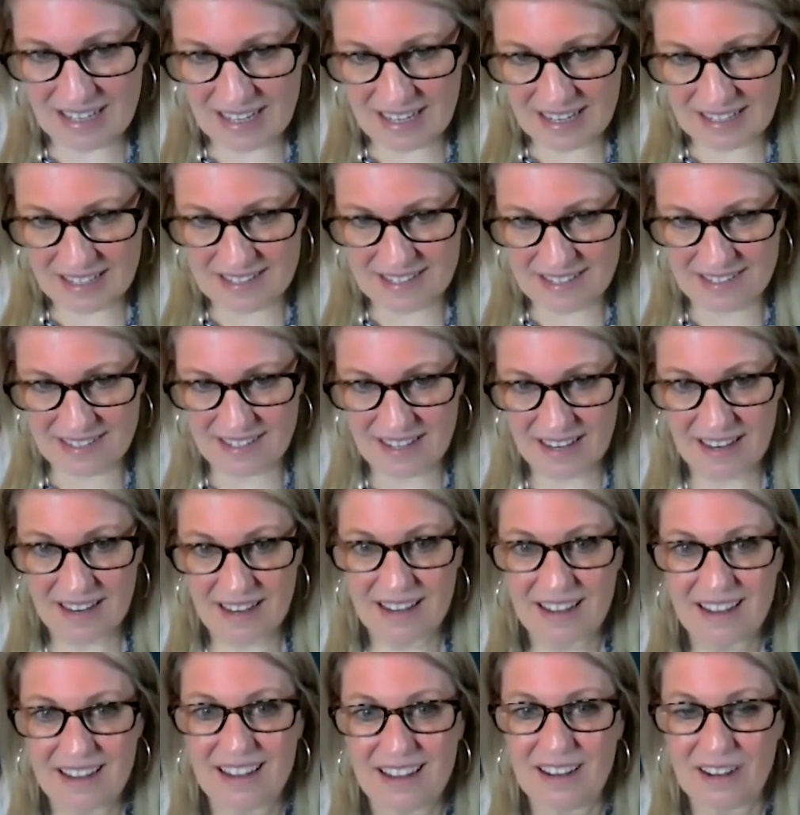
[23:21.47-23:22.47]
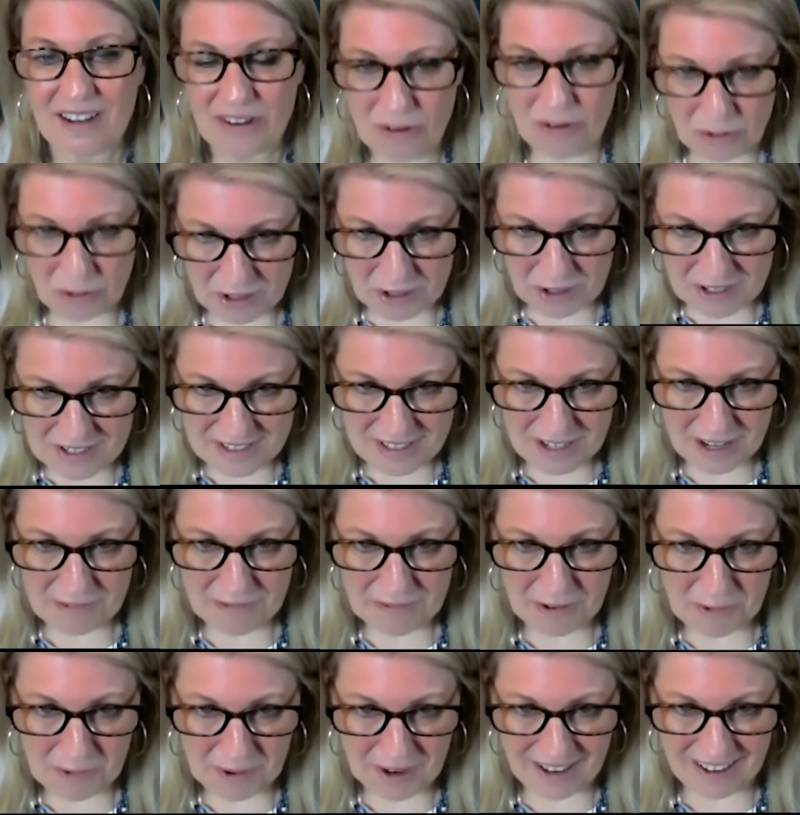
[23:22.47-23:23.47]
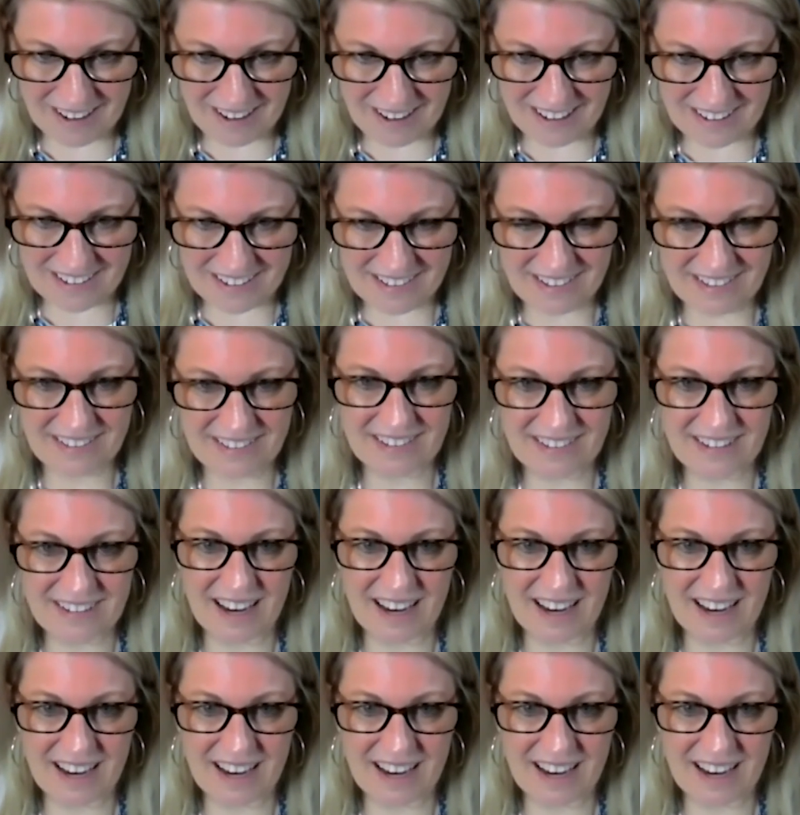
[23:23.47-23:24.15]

It's your self-awareness